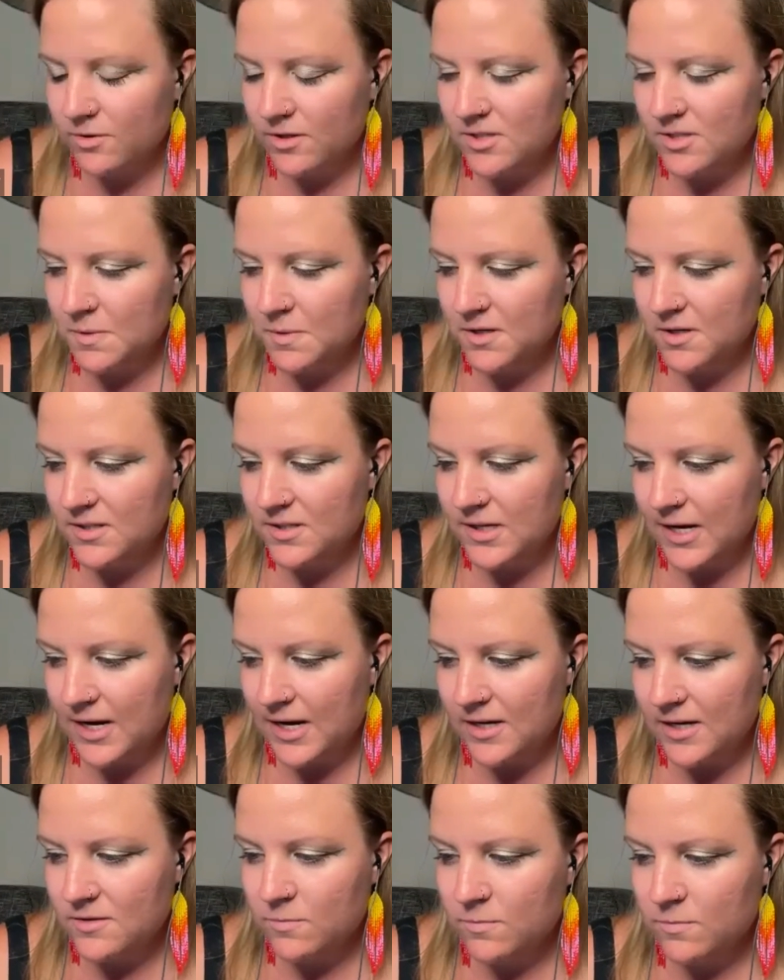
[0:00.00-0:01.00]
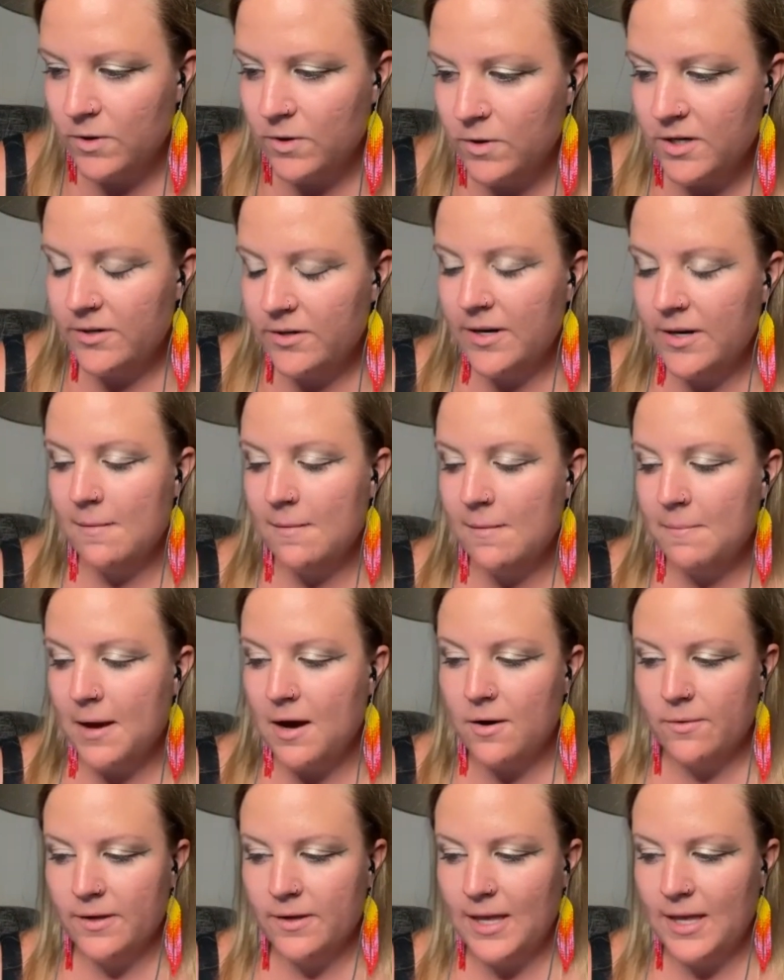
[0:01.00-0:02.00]
this person asked, wondering
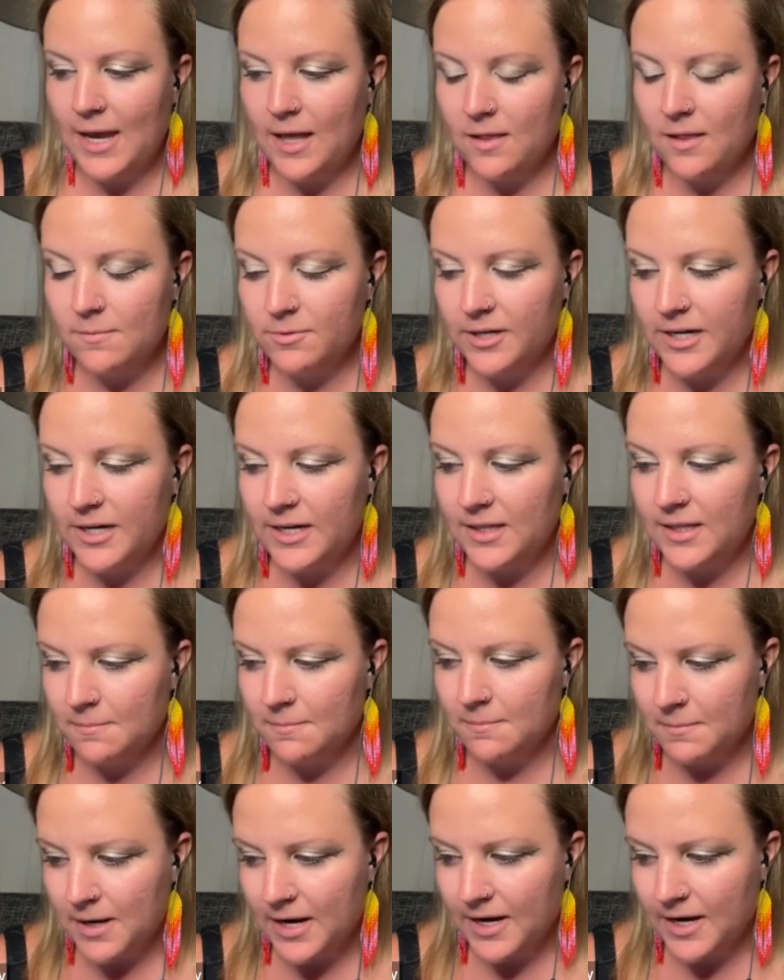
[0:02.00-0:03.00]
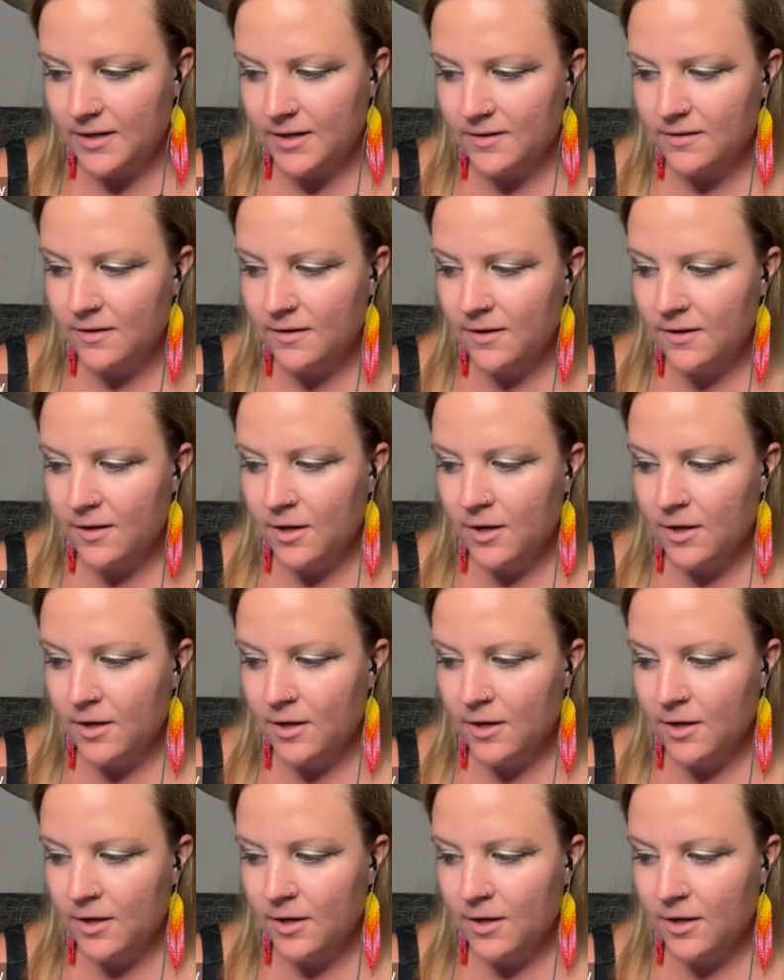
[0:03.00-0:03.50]
about calibrating the mind